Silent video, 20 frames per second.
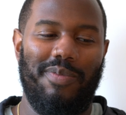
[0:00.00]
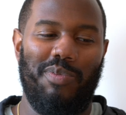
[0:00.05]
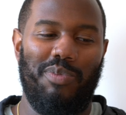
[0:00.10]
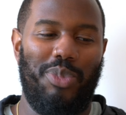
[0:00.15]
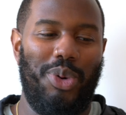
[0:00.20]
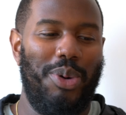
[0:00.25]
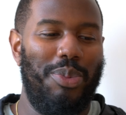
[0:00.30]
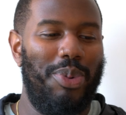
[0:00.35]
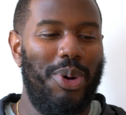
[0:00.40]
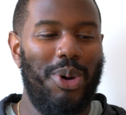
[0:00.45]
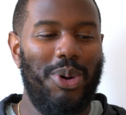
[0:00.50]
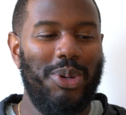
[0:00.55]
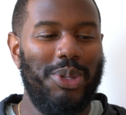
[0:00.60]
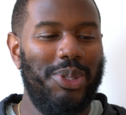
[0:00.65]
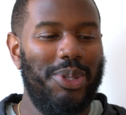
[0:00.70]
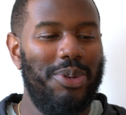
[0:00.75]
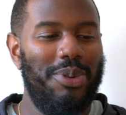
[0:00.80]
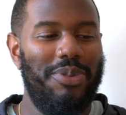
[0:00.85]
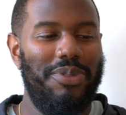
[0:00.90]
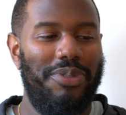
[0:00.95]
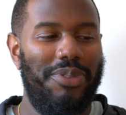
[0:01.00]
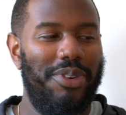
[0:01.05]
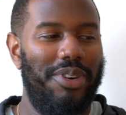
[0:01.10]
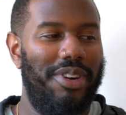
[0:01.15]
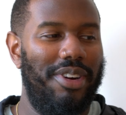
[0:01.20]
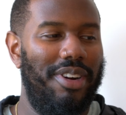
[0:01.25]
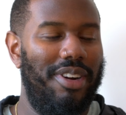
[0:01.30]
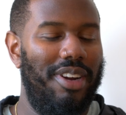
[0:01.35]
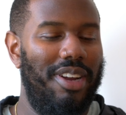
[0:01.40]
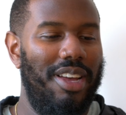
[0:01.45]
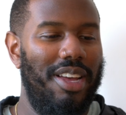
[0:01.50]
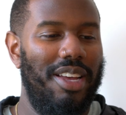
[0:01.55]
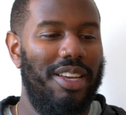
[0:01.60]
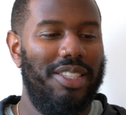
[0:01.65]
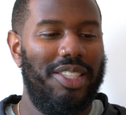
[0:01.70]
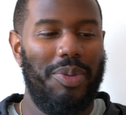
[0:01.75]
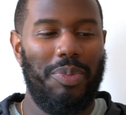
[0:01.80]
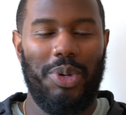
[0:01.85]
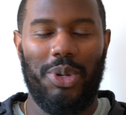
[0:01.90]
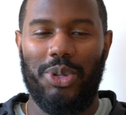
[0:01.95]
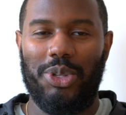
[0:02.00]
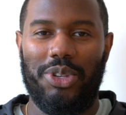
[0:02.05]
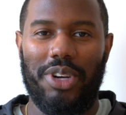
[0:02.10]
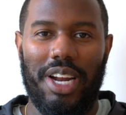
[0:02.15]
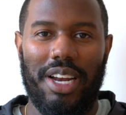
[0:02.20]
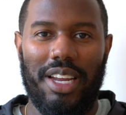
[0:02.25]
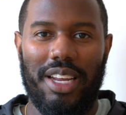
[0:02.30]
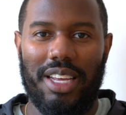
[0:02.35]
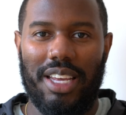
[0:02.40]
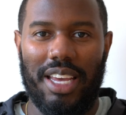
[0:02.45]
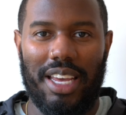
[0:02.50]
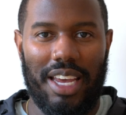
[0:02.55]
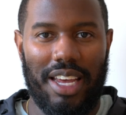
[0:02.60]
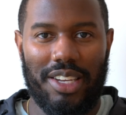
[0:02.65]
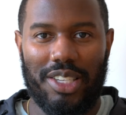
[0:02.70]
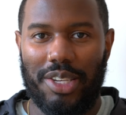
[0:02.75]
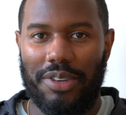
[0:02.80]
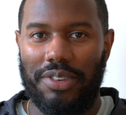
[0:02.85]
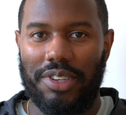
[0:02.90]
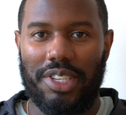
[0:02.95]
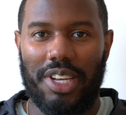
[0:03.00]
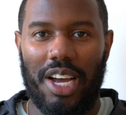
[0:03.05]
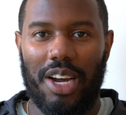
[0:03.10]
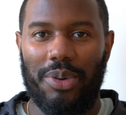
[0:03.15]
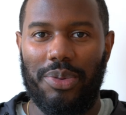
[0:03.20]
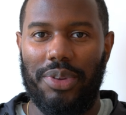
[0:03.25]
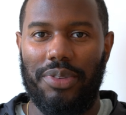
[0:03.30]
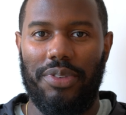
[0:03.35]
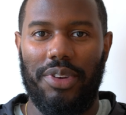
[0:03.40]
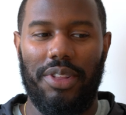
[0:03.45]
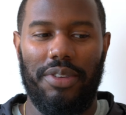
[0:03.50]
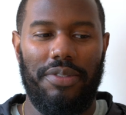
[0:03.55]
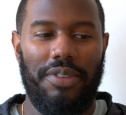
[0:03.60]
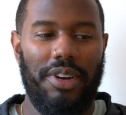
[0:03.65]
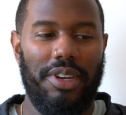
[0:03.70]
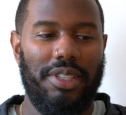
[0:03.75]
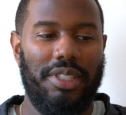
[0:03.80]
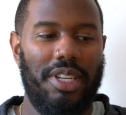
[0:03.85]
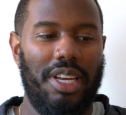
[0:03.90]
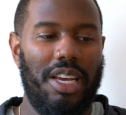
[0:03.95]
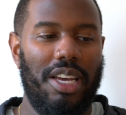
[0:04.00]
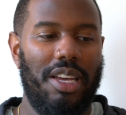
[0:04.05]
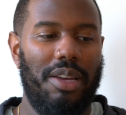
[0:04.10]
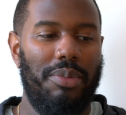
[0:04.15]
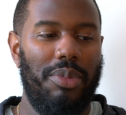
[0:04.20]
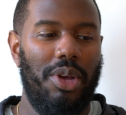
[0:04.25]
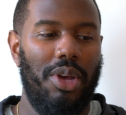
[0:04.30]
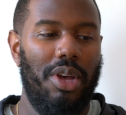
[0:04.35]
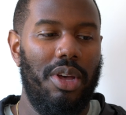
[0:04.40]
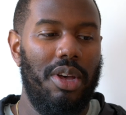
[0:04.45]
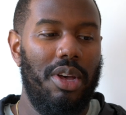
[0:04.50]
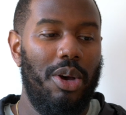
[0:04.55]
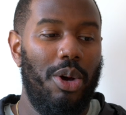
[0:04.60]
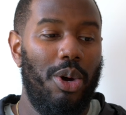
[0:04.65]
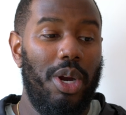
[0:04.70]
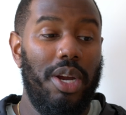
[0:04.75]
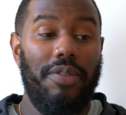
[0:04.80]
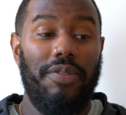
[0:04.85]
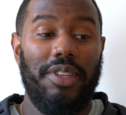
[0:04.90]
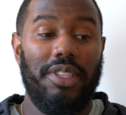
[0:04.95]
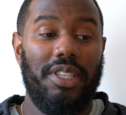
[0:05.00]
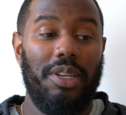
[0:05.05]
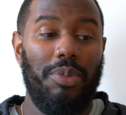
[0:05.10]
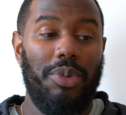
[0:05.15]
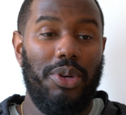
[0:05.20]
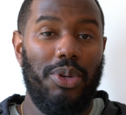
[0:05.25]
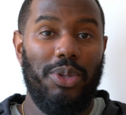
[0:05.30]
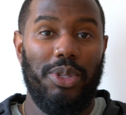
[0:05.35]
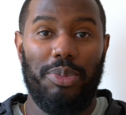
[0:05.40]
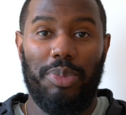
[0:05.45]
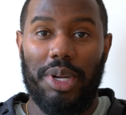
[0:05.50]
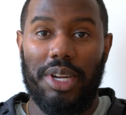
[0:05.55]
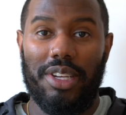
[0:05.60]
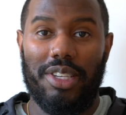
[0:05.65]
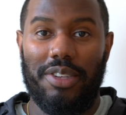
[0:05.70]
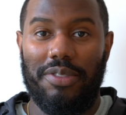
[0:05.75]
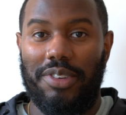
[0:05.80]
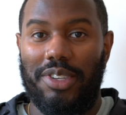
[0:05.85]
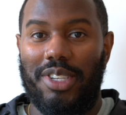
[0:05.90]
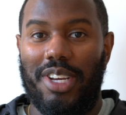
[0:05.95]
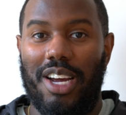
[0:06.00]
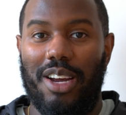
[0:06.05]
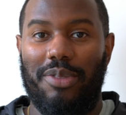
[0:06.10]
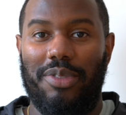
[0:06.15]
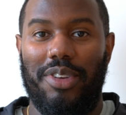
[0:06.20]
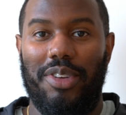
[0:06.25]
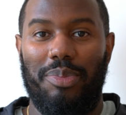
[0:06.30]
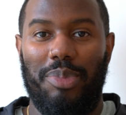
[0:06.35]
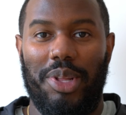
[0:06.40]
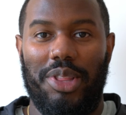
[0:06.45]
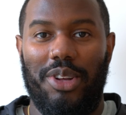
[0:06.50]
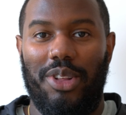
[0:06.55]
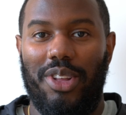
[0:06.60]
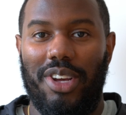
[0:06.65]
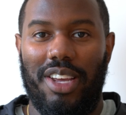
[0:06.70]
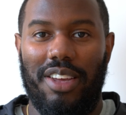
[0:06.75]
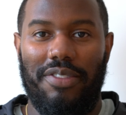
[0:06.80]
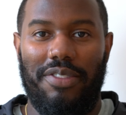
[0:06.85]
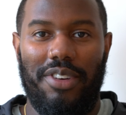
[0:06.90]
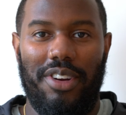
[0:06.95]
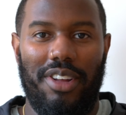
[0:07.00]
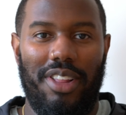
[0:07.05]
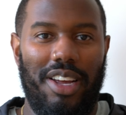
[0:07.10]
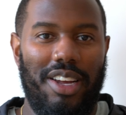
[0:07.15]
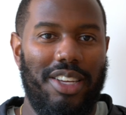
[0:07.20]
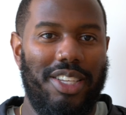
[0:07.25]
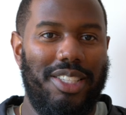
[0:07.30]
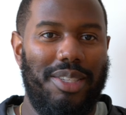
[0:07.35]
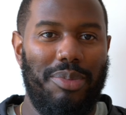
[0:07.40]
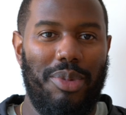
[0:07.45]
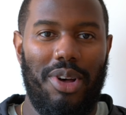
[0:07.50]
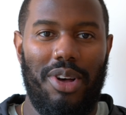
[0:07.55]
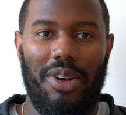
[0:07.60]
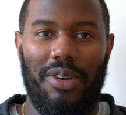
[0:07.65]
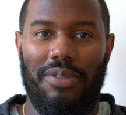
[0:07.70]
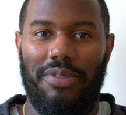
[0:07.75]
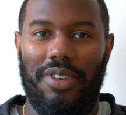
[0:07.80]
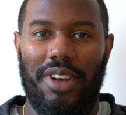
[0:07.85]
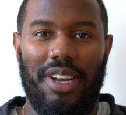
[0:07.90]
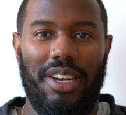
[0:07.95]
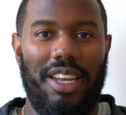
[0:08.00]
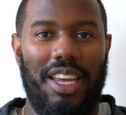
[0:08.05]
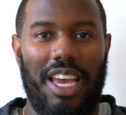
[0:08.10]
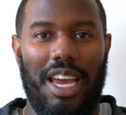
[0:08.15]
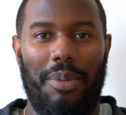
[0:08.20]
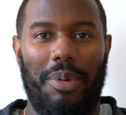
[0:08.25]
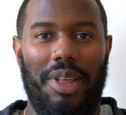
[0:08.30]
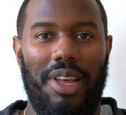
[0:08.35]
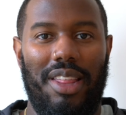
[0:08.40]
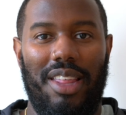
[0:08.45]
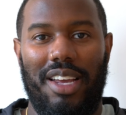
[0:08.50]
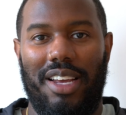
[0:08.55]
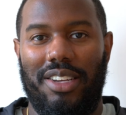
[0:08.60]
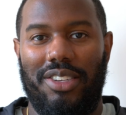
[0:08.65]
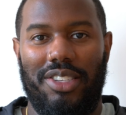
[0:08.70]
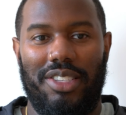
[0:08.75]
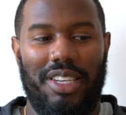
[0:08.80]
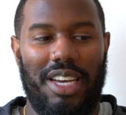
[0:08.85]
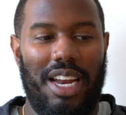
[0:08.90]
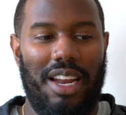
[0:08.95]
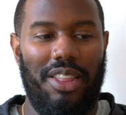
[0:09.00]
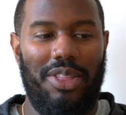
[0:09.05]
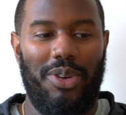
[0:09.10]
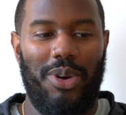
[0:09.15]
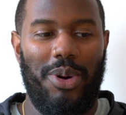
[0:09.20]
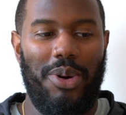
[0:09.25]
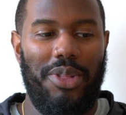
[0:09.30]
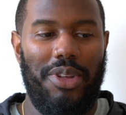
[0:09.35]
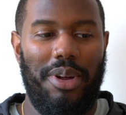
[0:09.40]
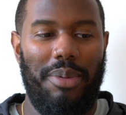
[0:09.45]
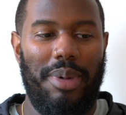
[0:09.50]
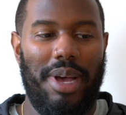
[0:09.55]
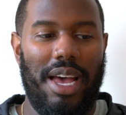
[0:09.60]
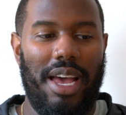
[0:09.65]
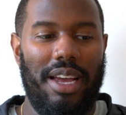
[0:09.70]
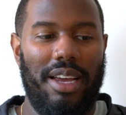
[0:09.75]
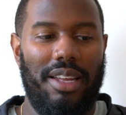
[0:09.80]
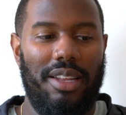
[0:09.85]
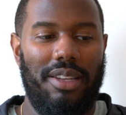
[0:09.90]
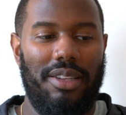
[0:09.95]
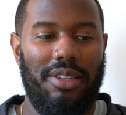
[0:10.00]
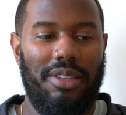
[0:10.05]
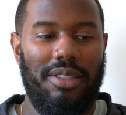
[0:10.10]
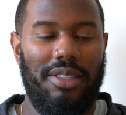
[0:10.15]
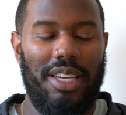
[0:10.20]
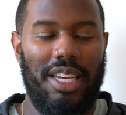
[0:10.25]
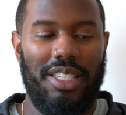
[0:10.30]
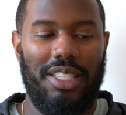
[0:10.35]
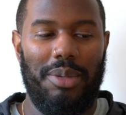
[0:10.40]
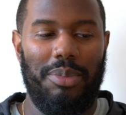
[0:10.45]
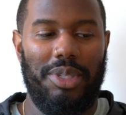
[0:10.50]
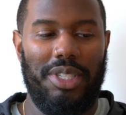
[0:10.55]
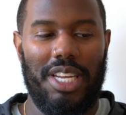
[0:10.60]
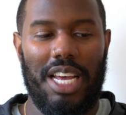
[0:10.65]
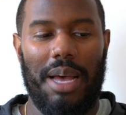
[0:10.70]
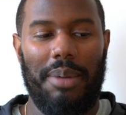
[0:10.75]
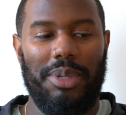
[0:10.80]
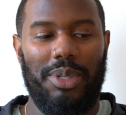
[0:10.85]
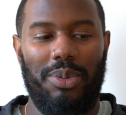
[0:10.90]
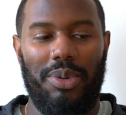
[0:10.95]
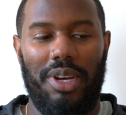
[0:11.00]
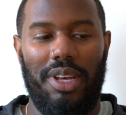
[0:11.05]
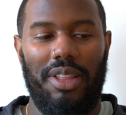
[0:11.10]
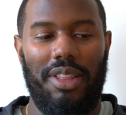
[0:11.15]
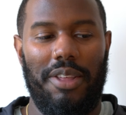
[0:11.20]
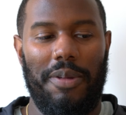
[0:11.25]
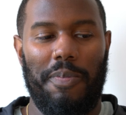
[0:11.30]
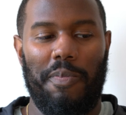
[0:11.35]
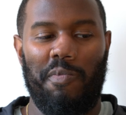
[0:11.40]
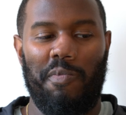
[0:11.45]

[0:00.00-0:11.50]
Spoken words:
proposal for someone who's trying to get into photography for the first time, or even someone who's been into photography, but they're looking for like a small, fun camera that they can just kind of throw in their bag and take some snaps with.